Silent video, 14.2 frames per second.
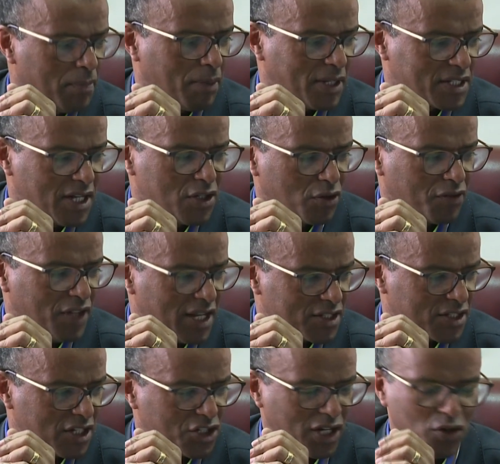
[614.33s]
percent of their
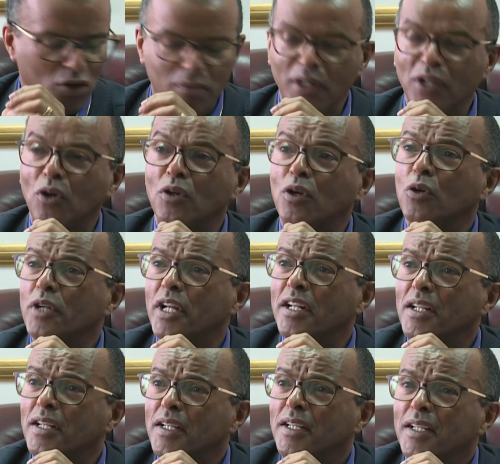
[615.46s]
search had not been concluded,
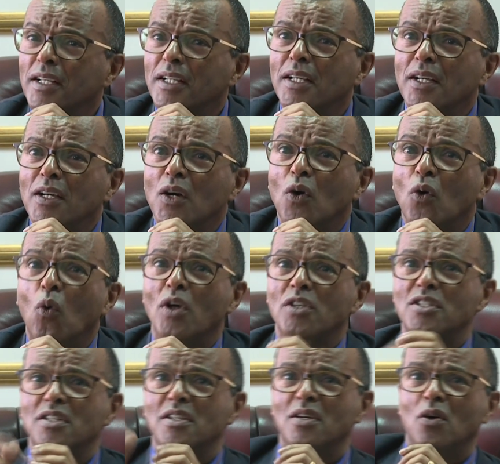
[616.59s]

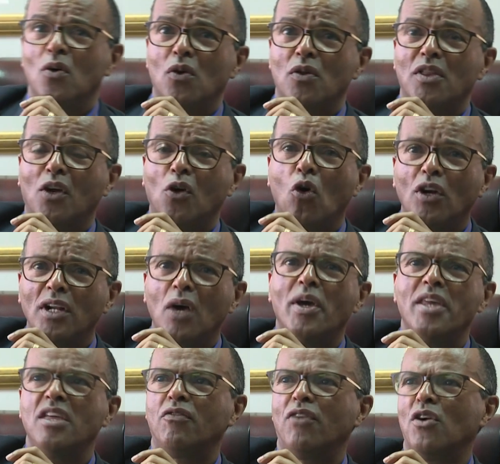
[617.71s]
was the corner where
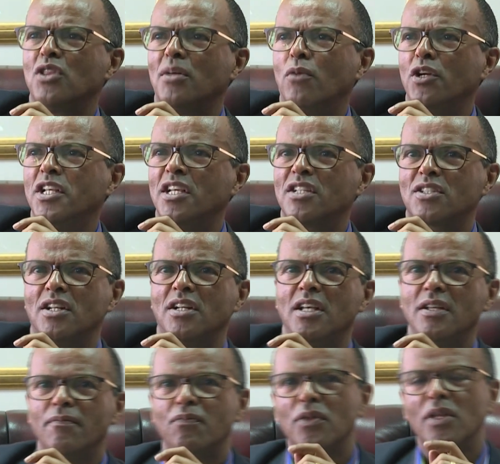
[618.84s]
they found the body yesterday,
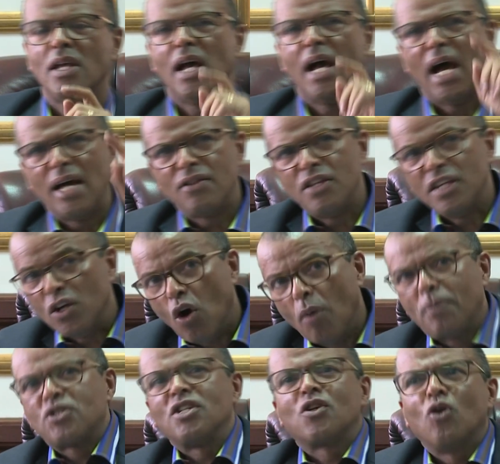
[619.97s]
and the
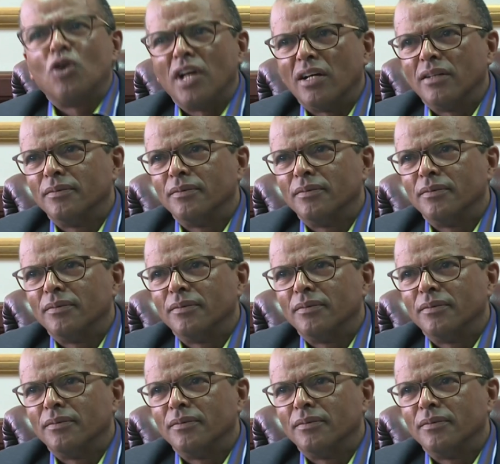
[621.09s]
opposite corner.